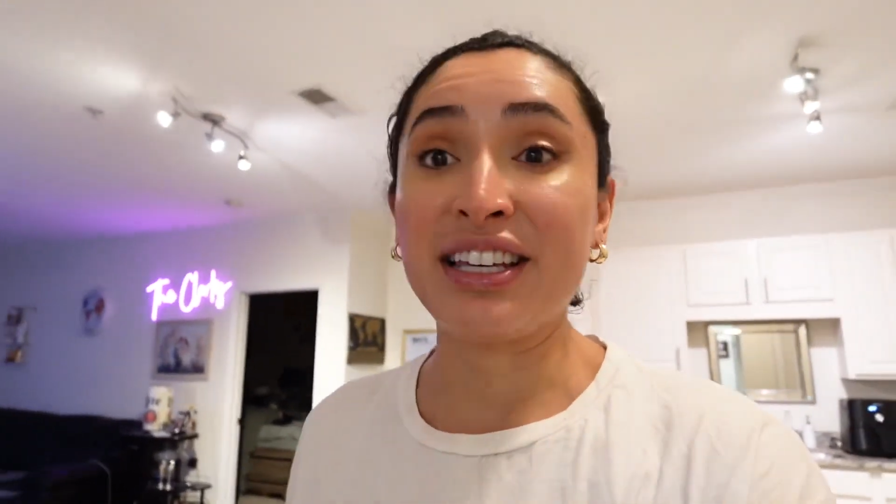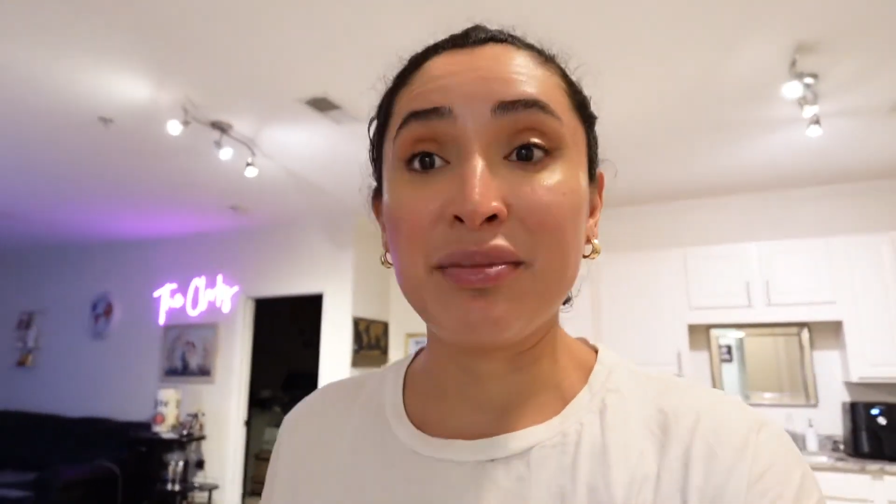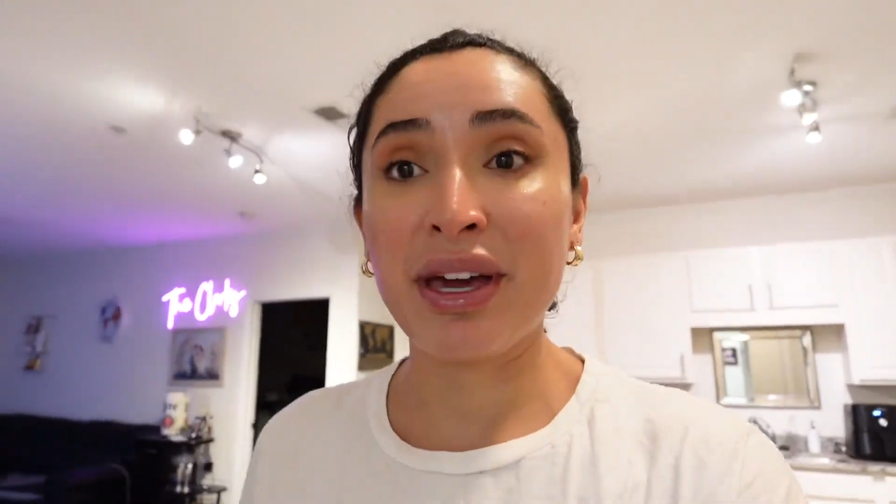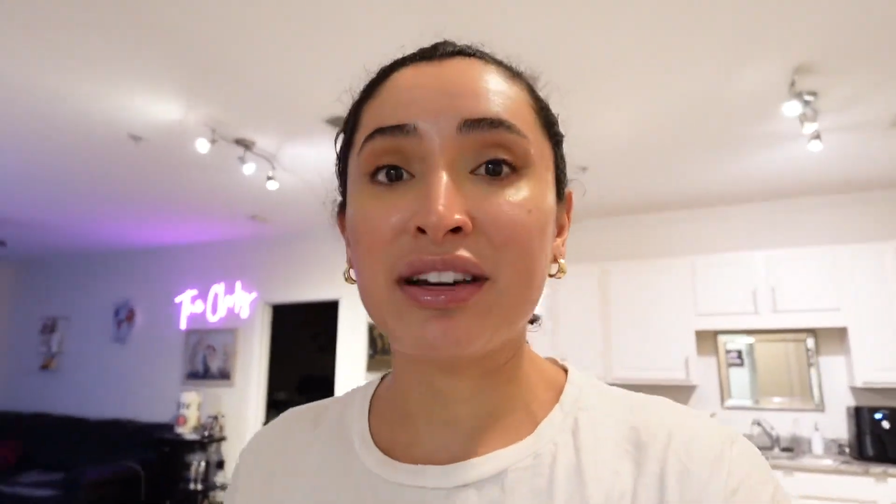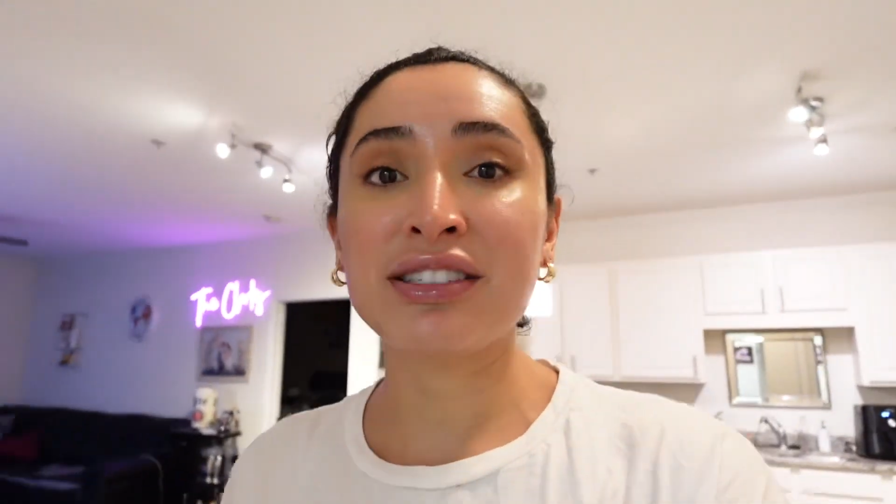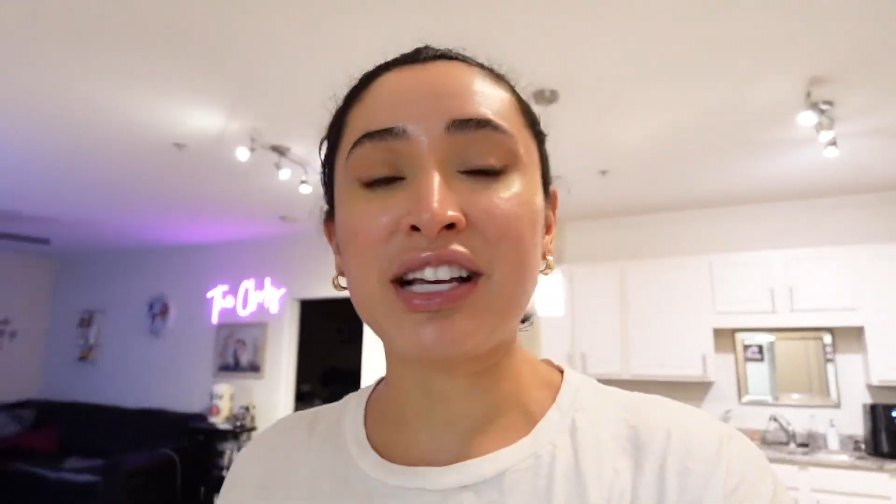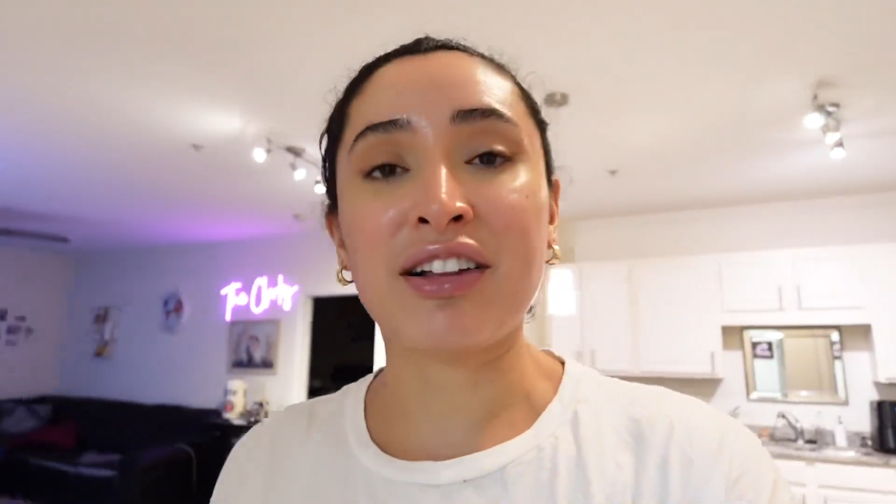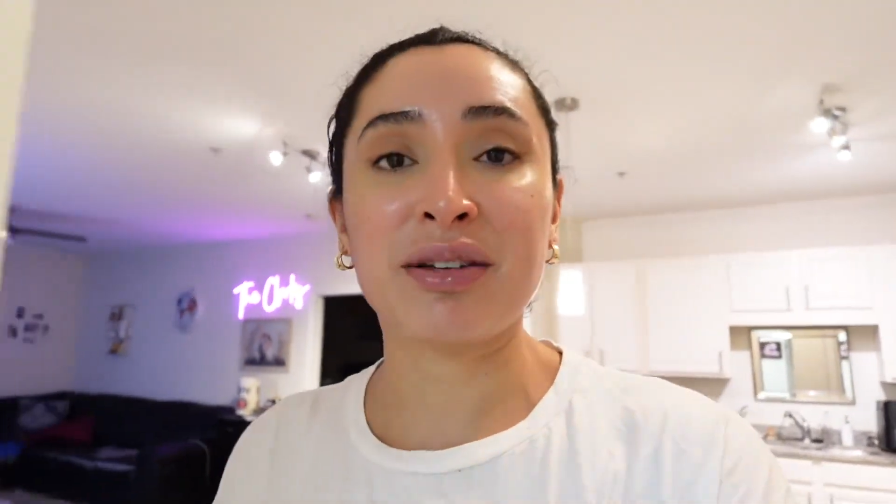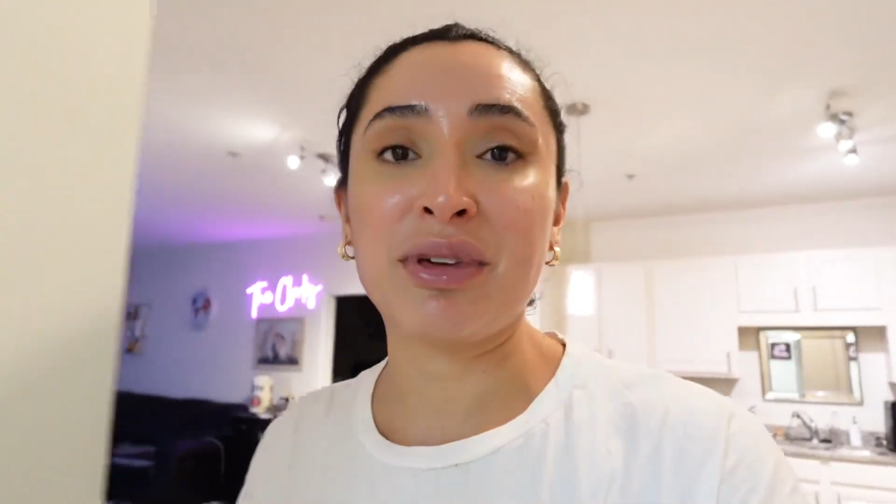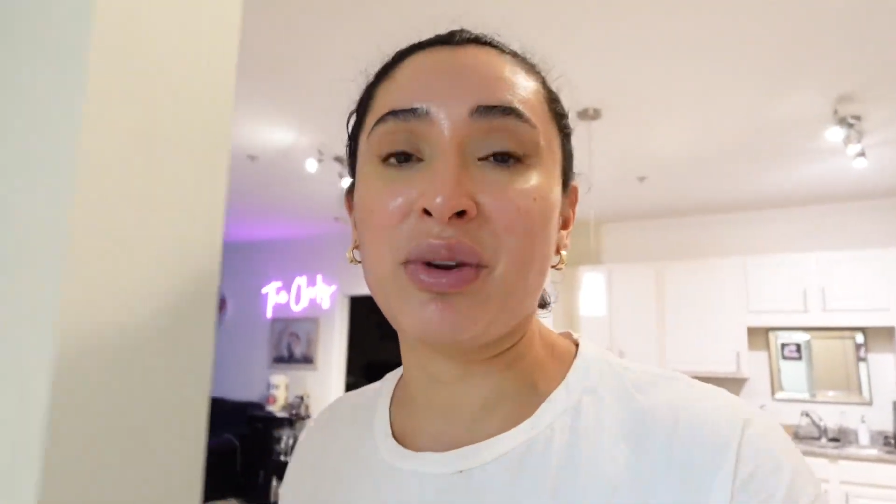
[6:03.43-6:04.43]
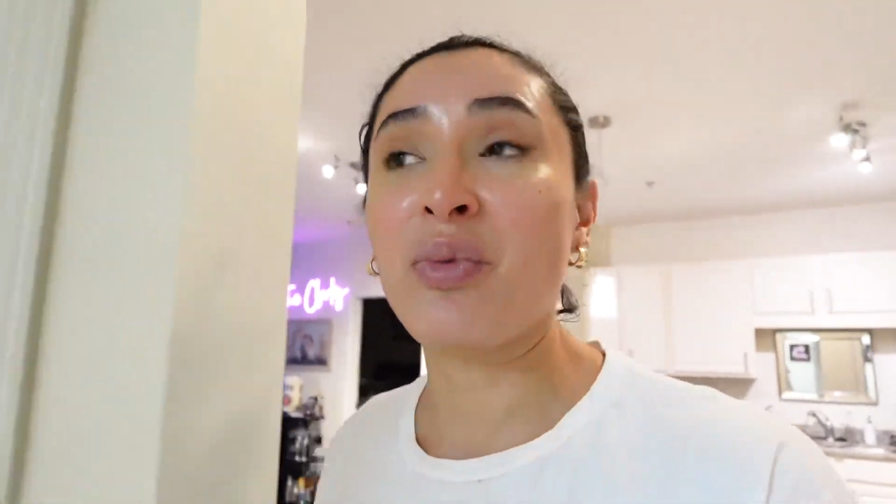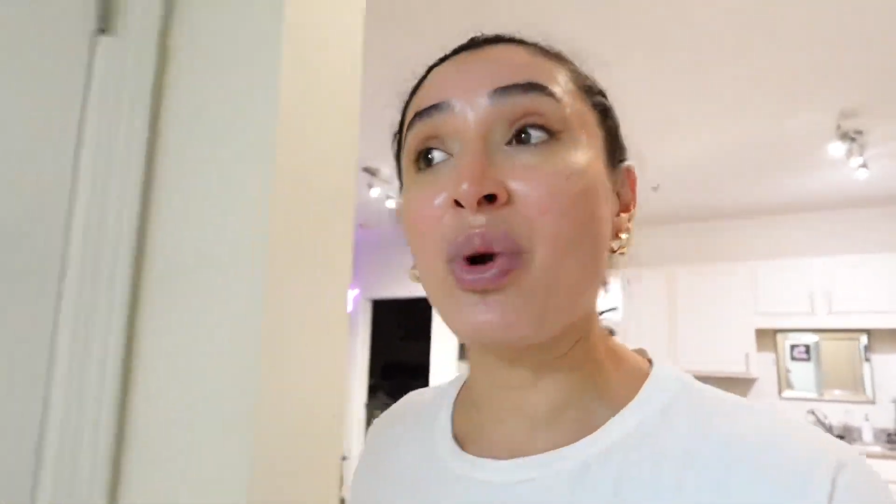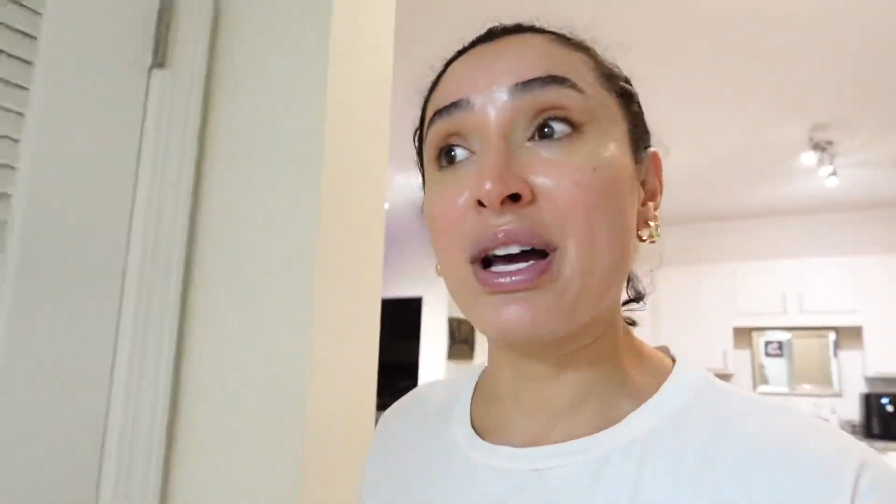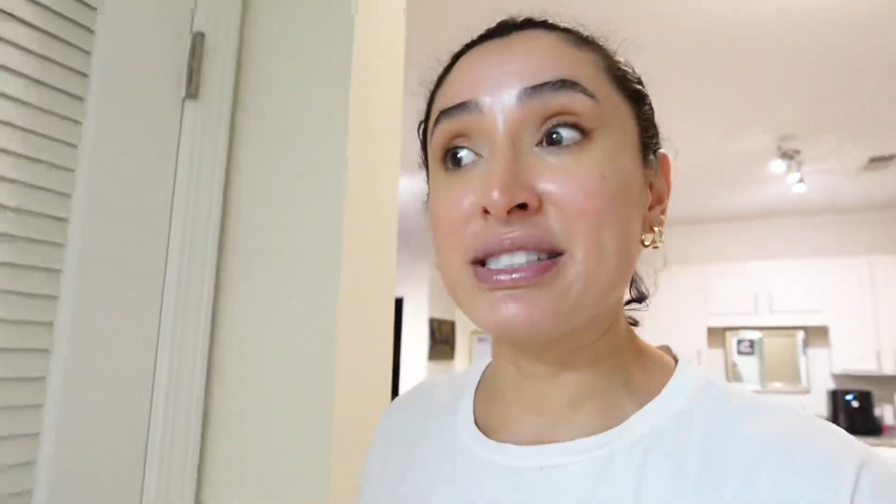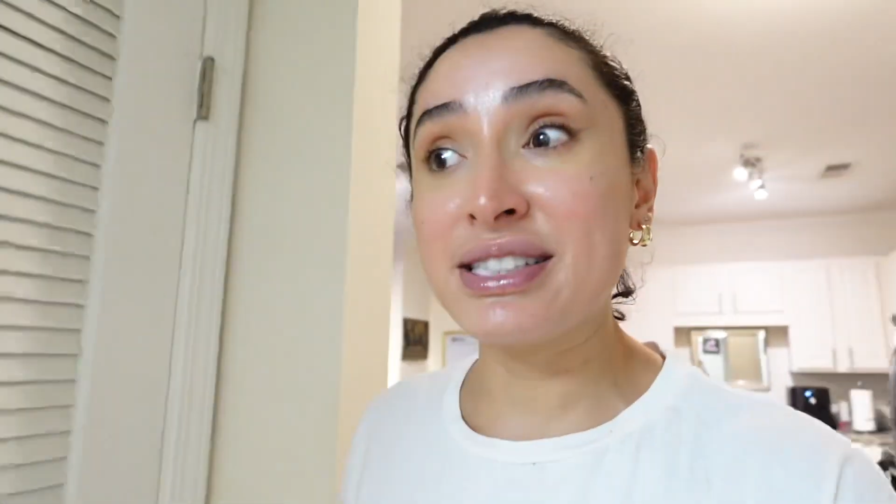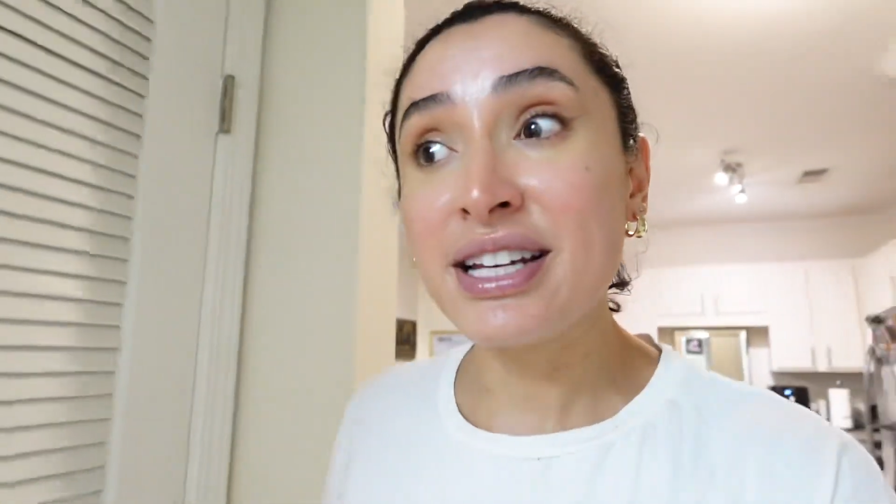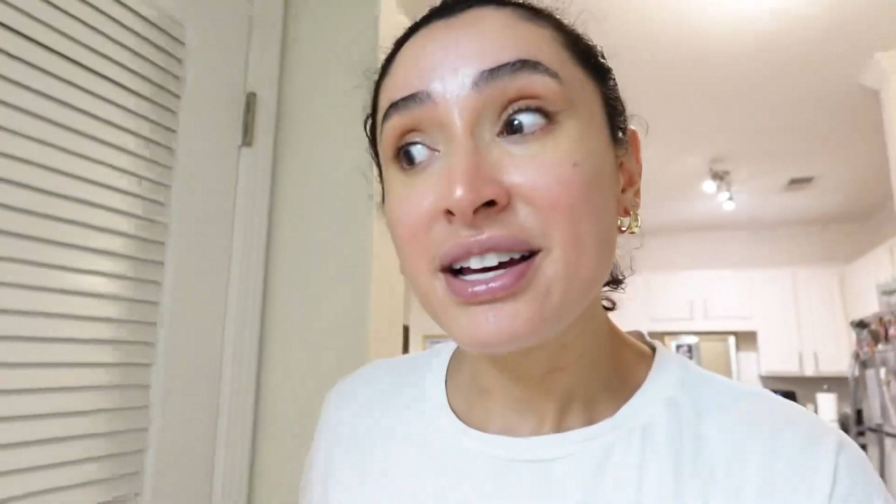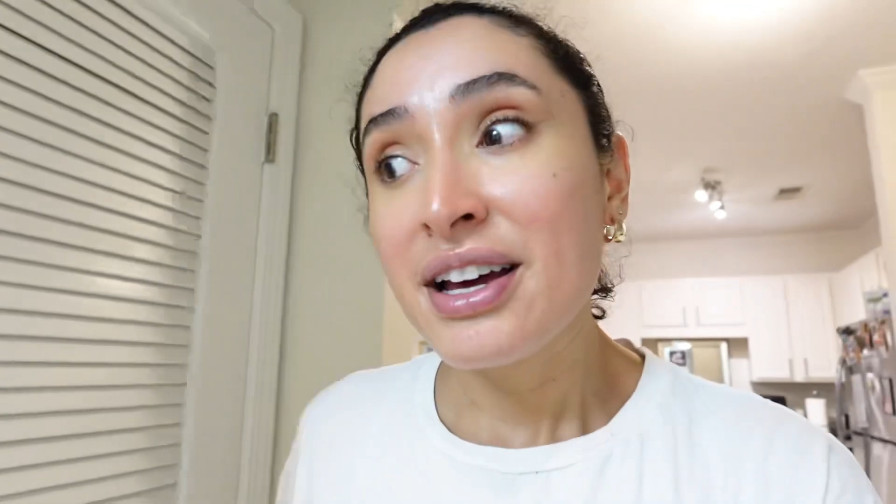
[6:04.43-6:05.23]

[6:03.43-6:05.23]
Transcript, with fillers: email telling me what